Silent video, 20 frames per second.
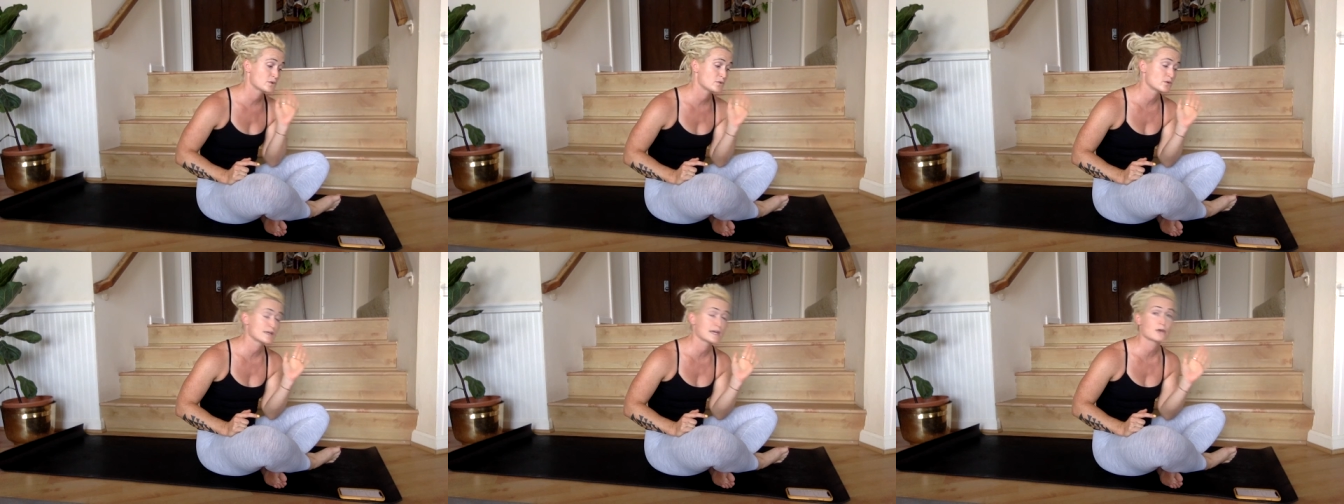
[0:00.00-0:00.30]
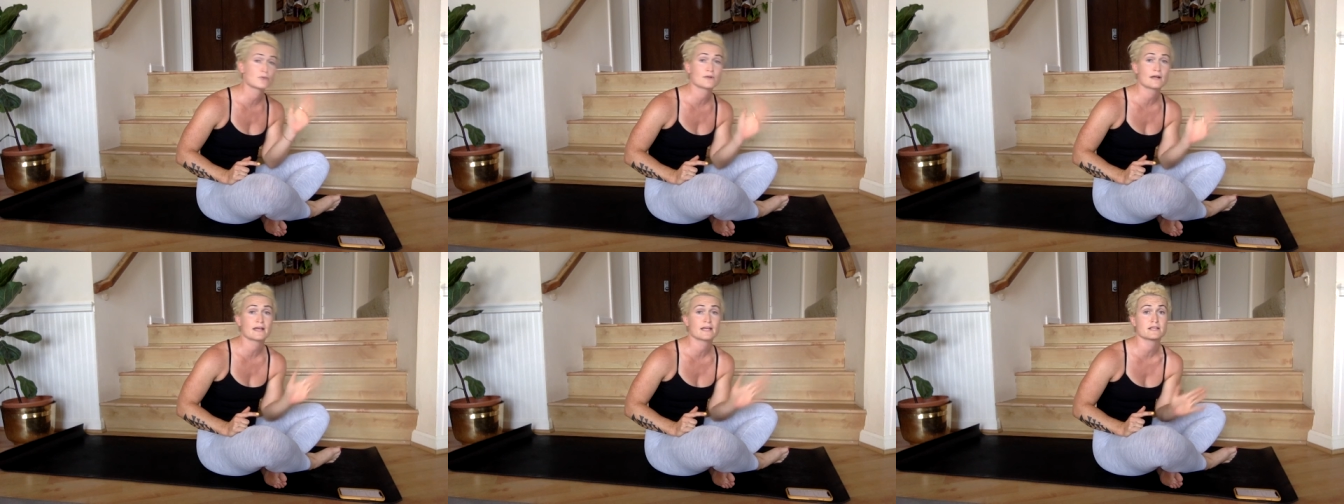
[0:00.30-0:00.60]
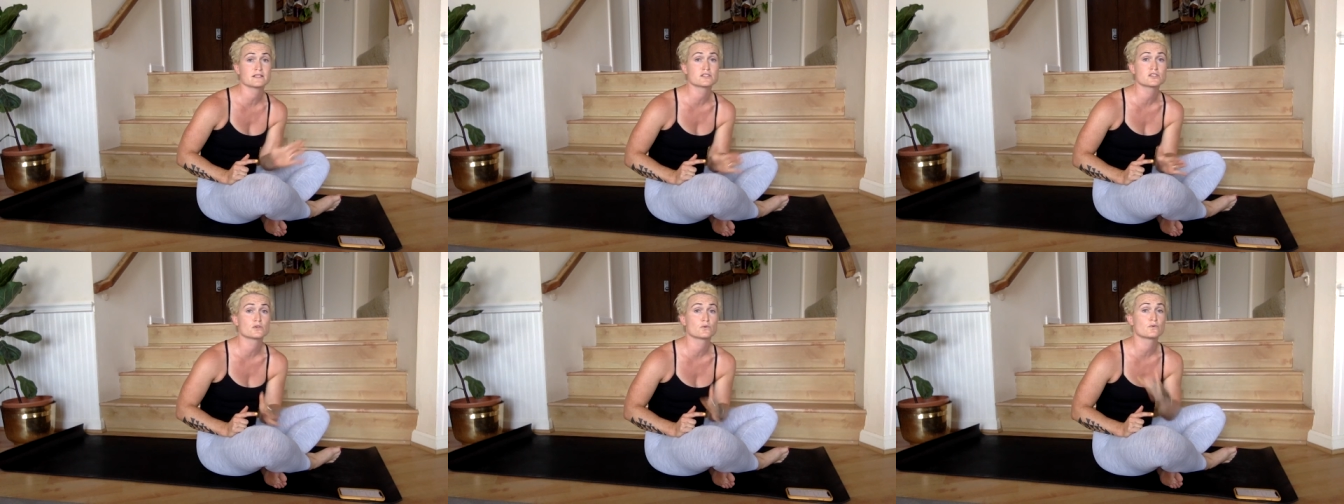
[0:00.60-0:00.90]
And we will
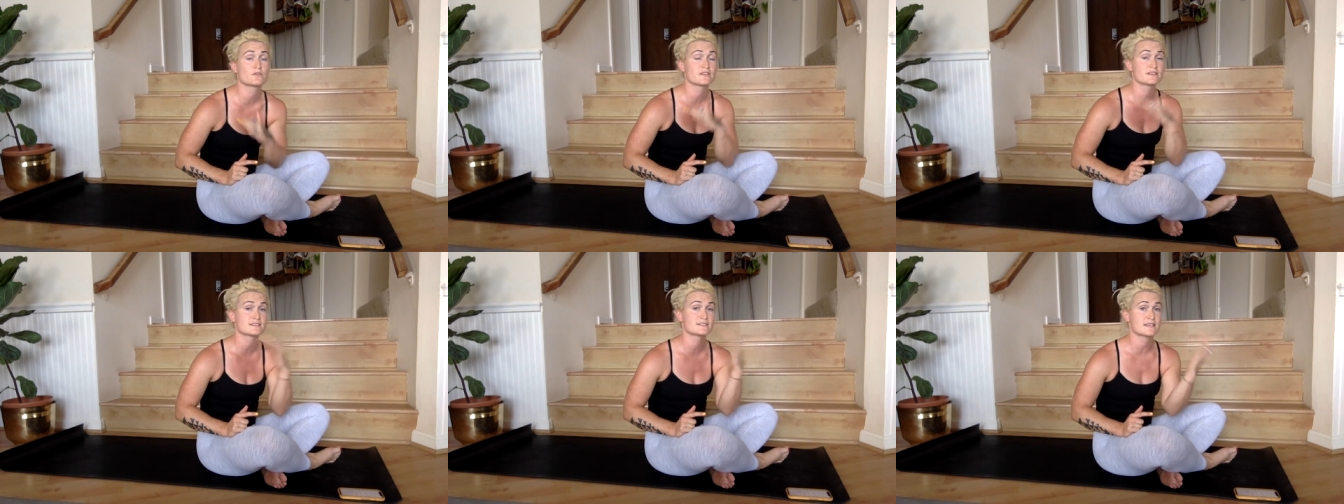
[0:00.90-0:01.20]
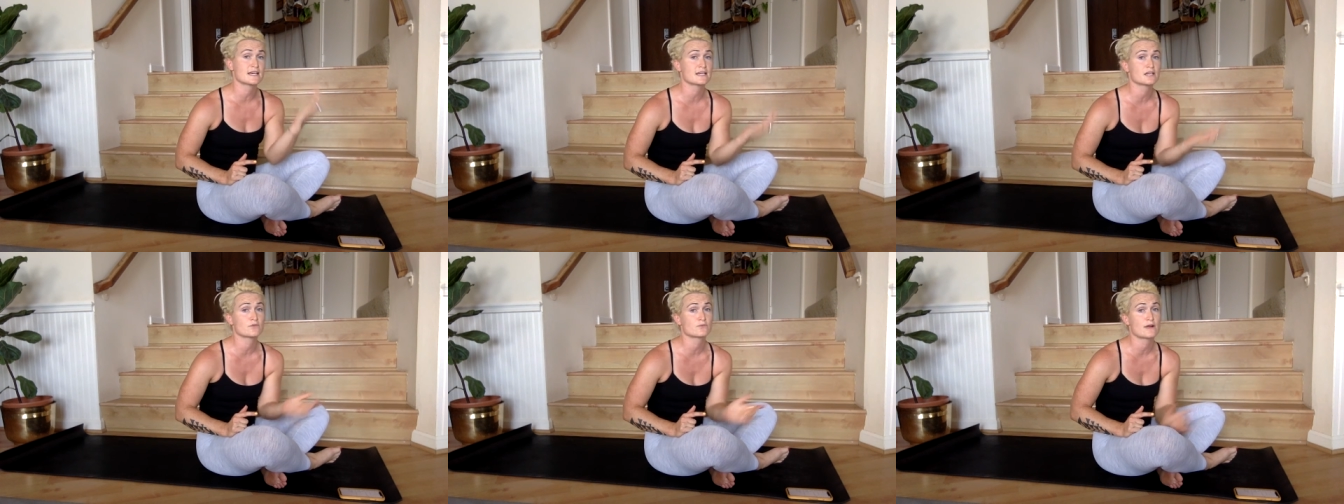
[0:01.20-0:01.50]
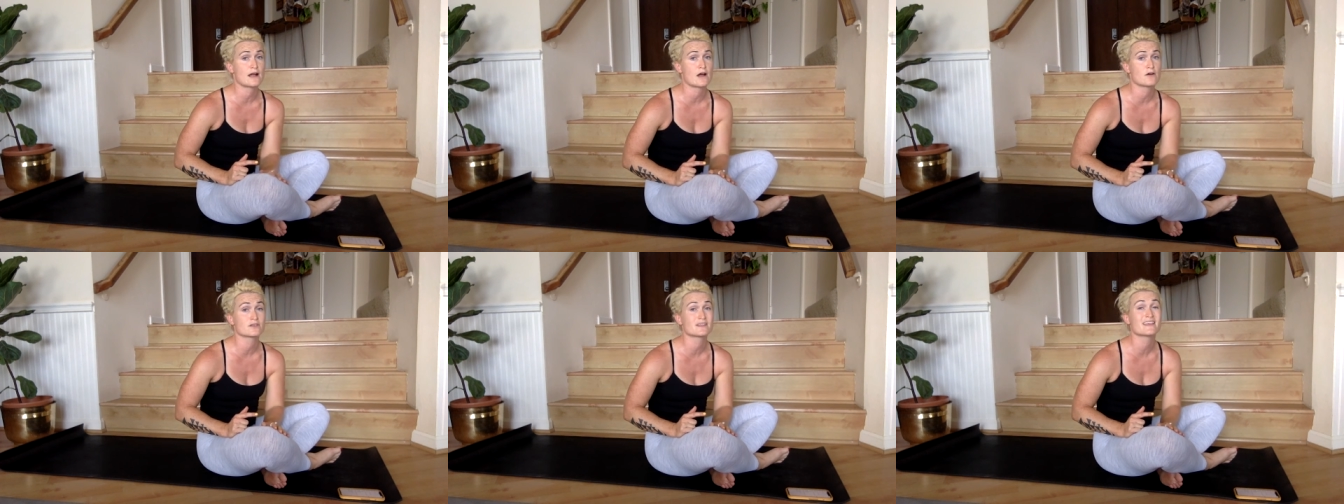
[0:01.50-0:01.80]
get right into the
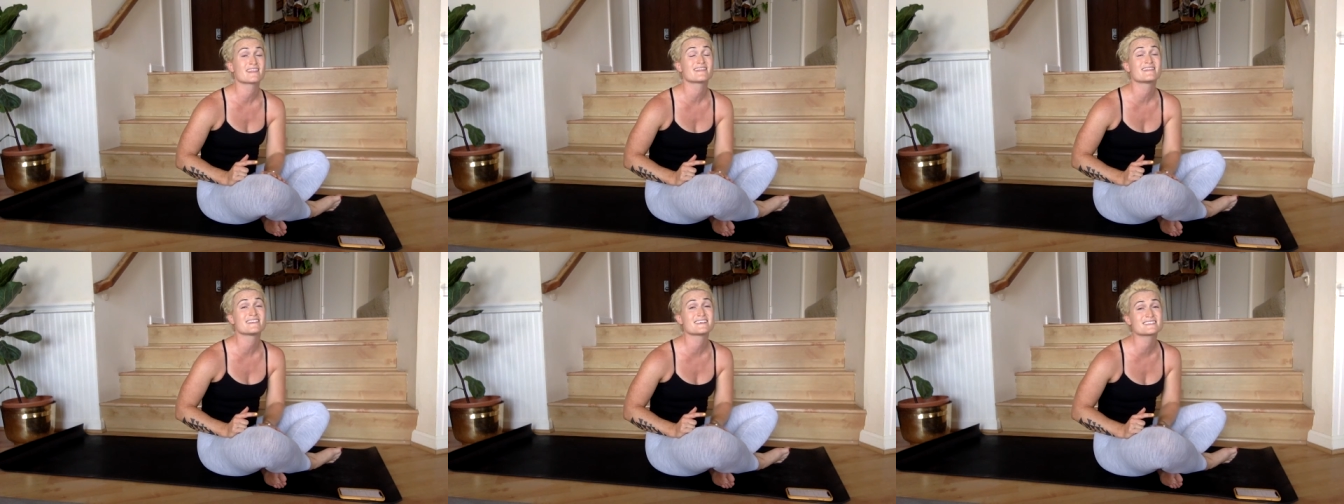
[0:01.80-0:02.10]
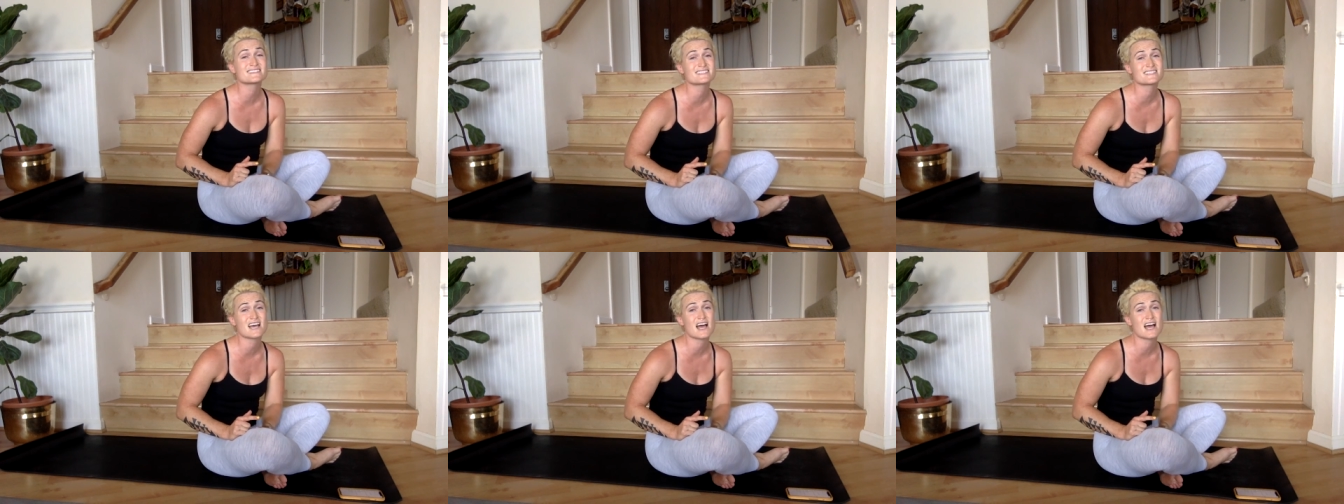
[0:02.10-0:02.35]
second round,